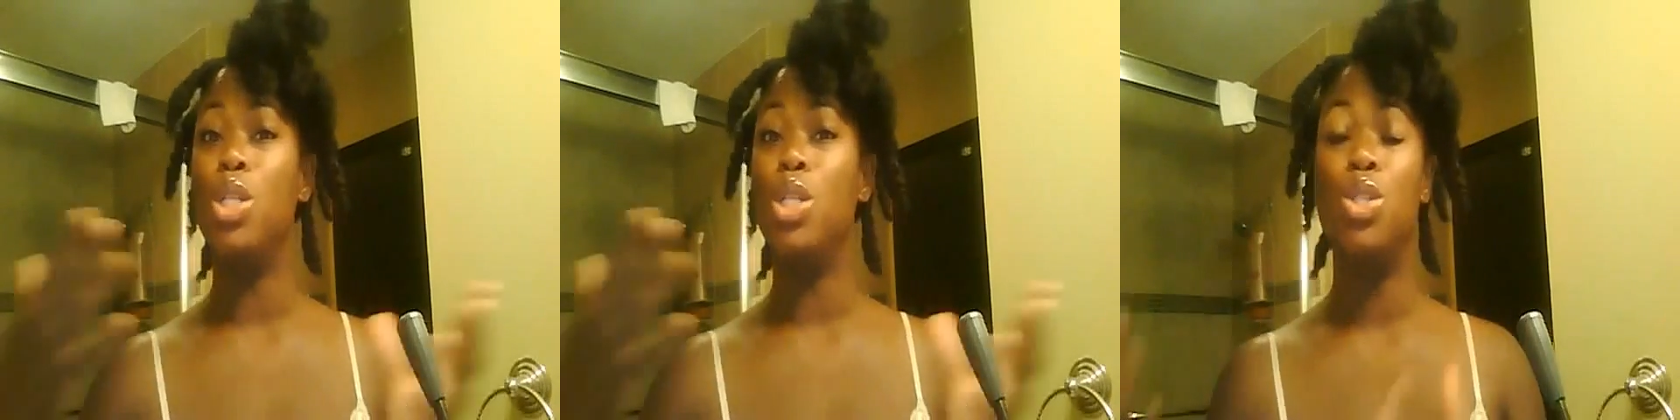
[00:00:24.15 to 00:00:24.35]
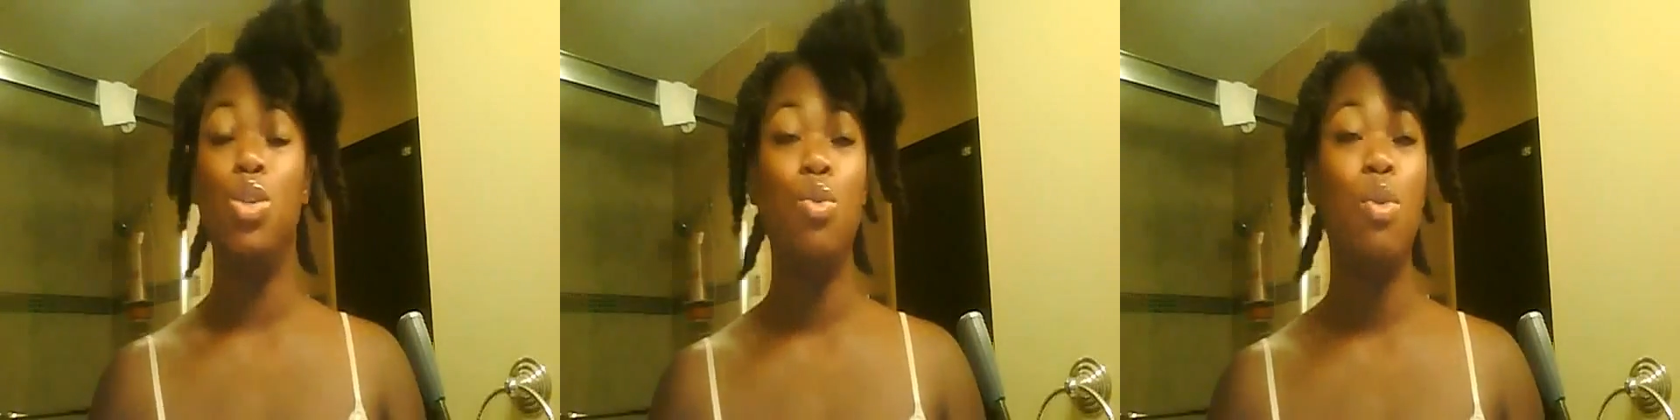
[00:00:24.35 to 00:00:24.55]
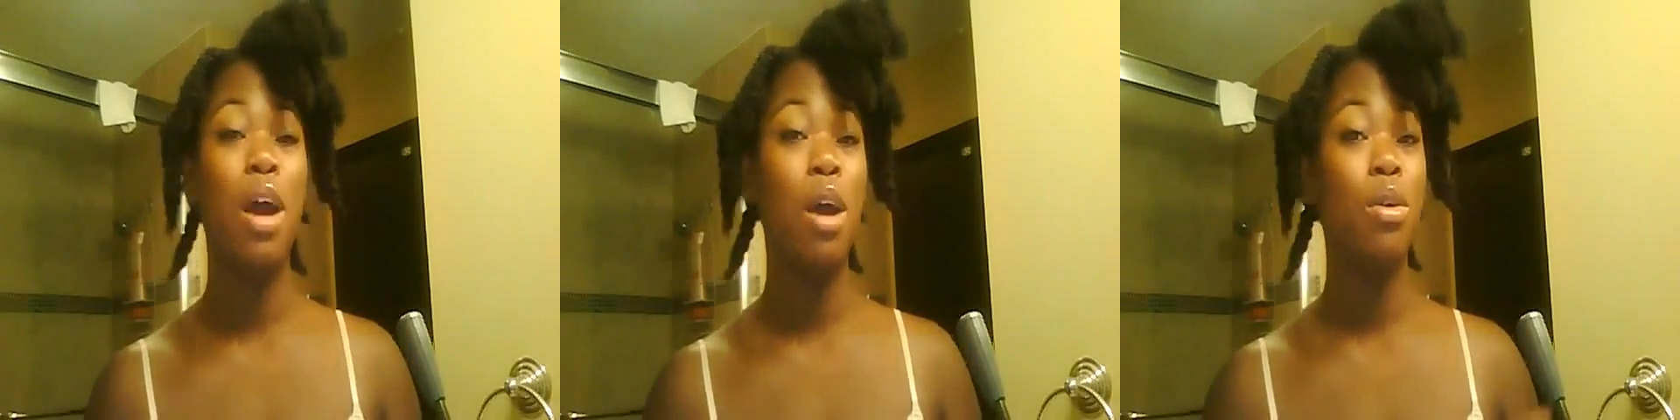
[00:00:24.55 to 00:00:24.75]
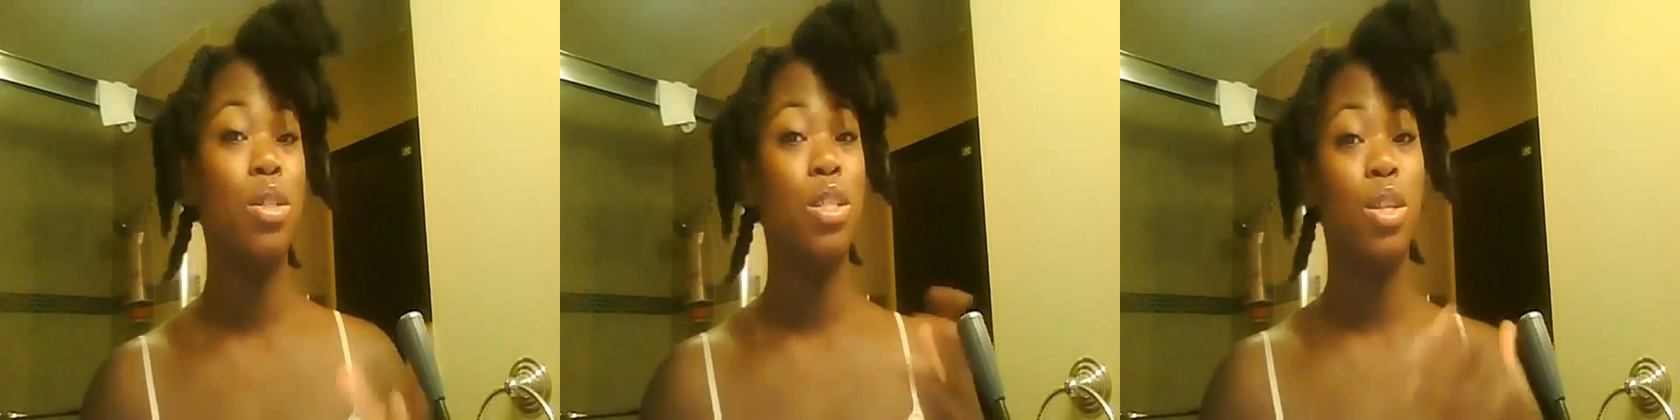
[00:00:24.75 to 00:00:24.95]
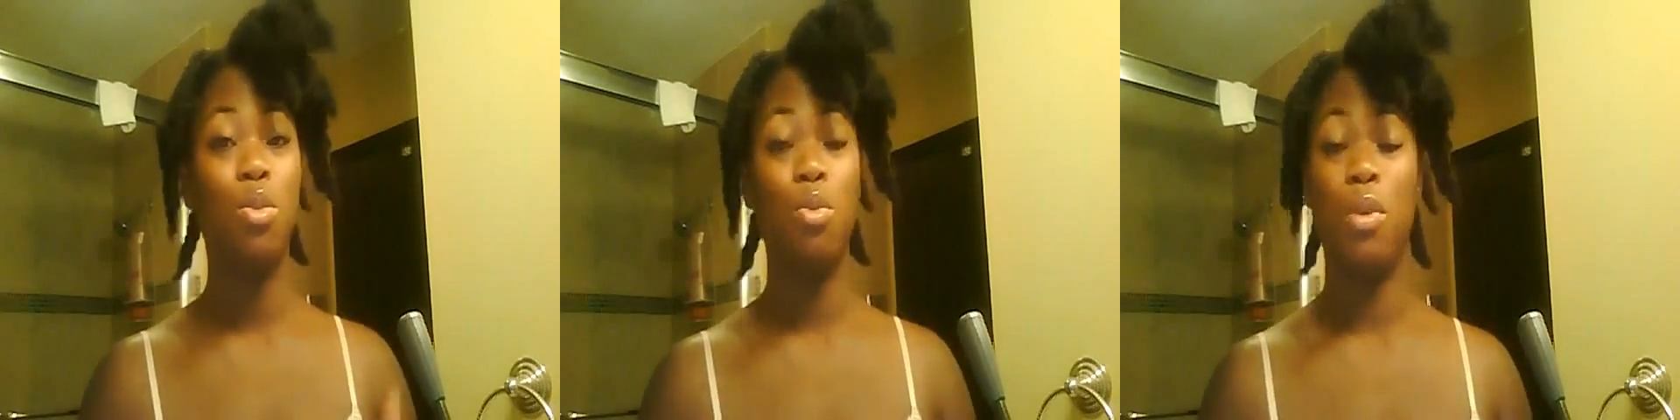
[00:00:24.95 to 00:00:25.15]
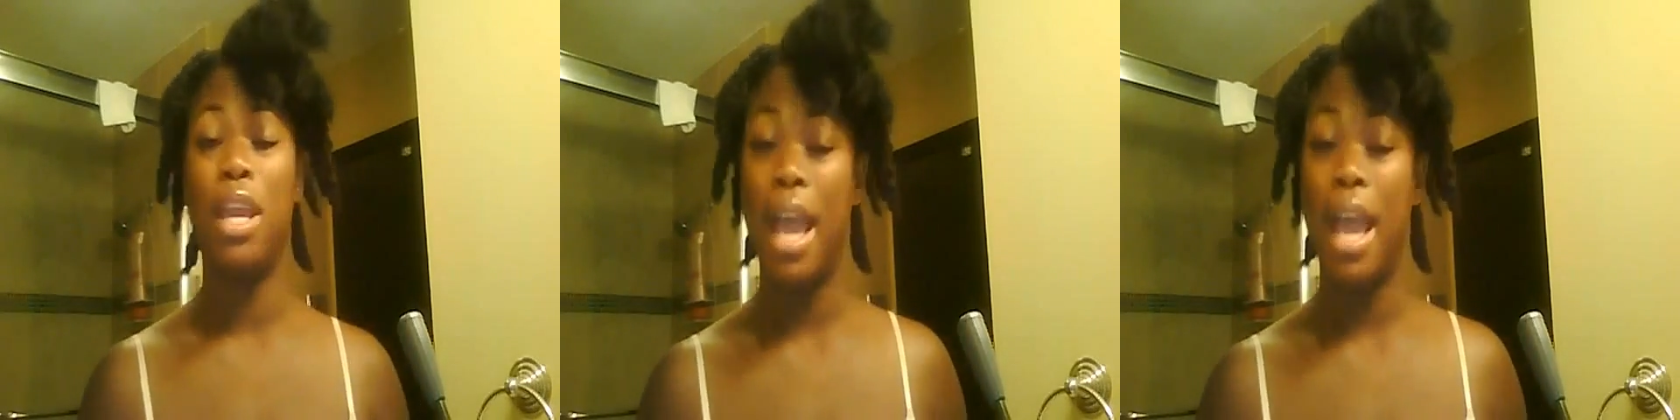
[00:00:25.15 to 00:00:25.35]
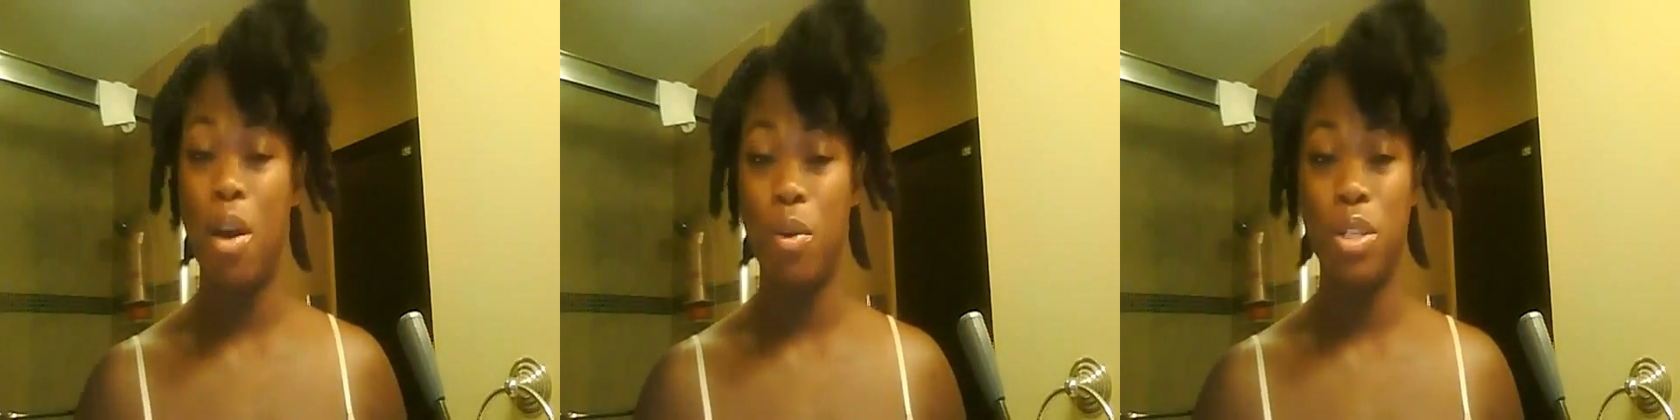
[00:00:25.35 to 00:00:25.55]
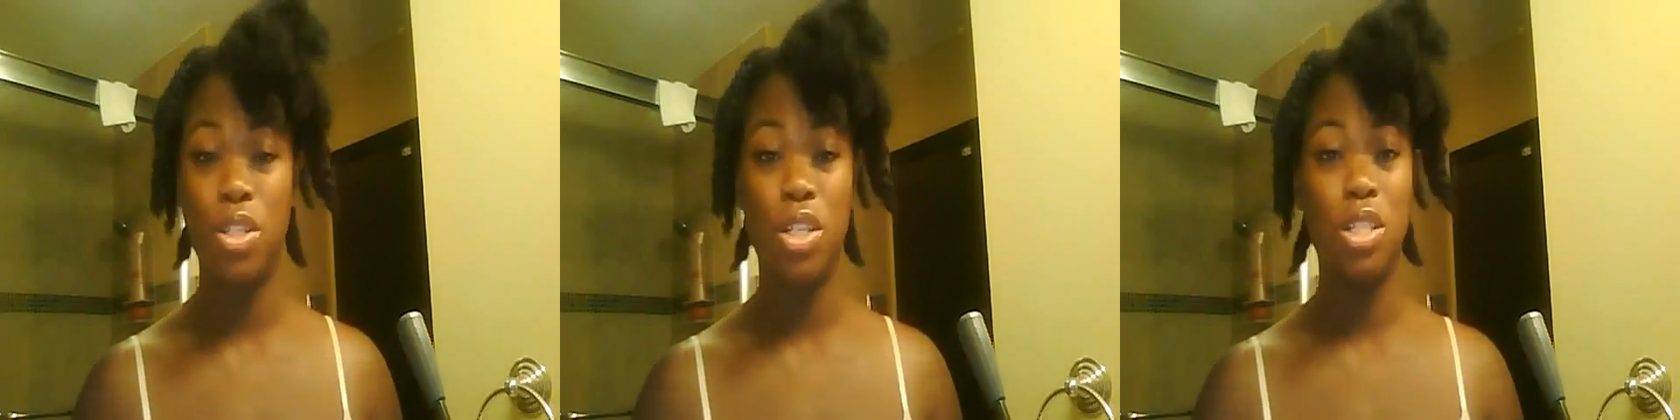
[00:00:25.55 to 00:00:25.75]
to 2 hours to 3
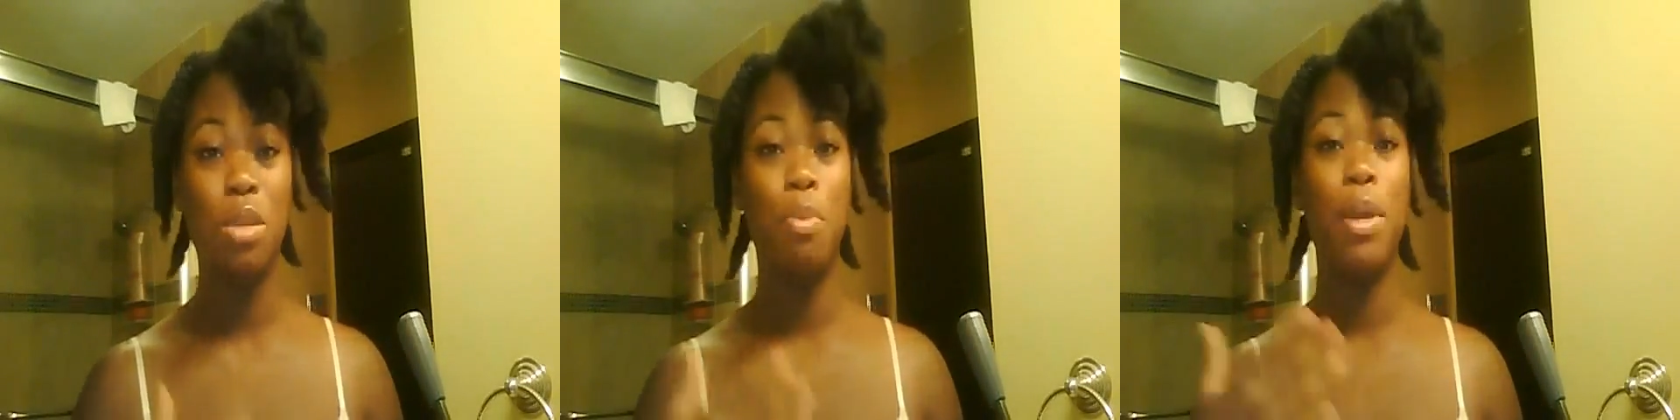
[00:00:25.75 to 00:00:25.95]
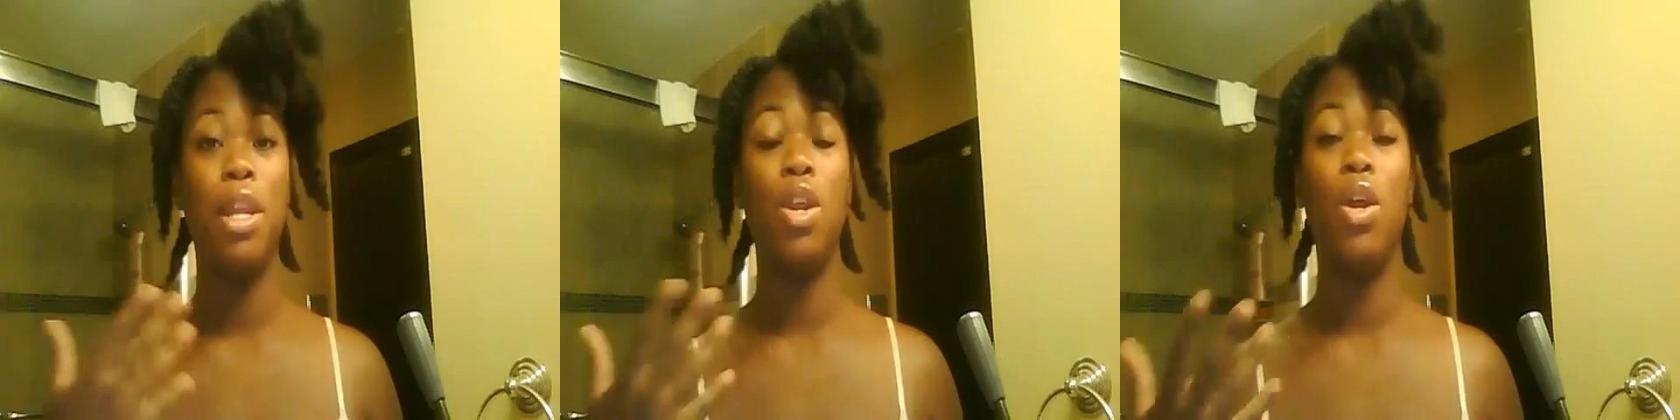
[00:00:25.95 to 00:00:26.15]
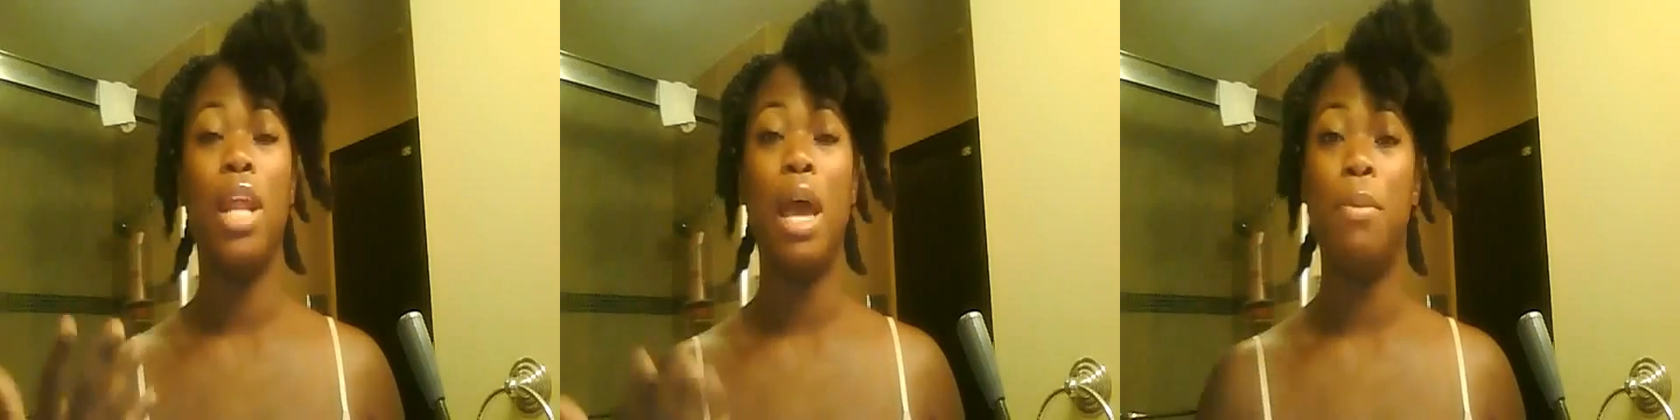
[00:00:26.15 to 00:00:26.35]
hours just depending on